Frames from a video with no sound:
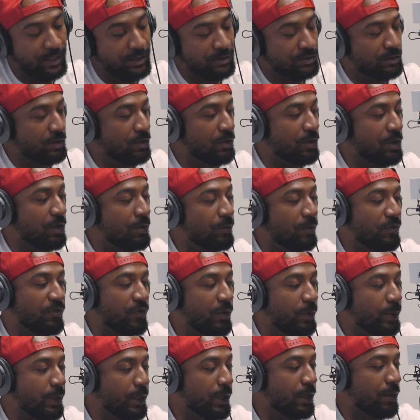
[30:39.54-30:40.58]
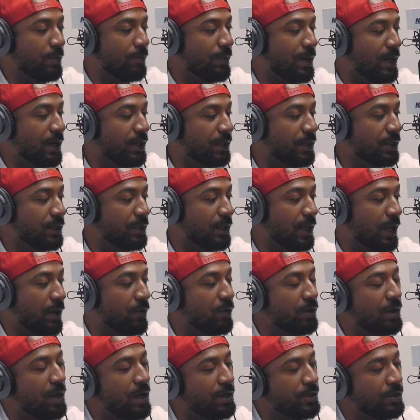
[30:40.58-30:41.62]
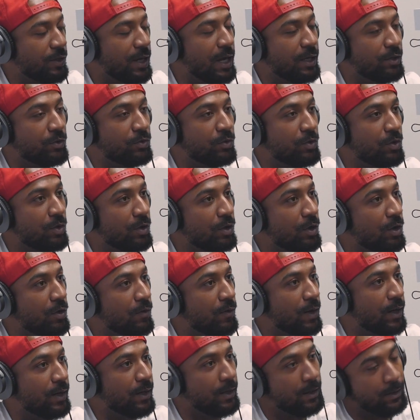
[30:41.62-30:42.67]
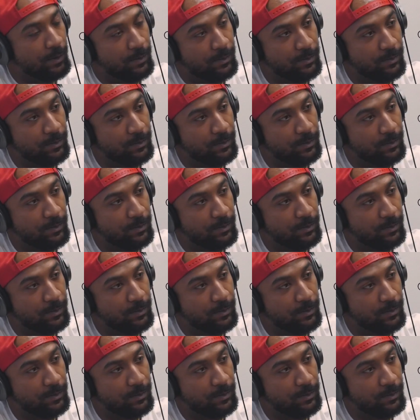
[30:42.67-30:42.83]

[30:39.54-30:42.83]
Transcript: else going on before we get up out of here, like what all you got new going on right now?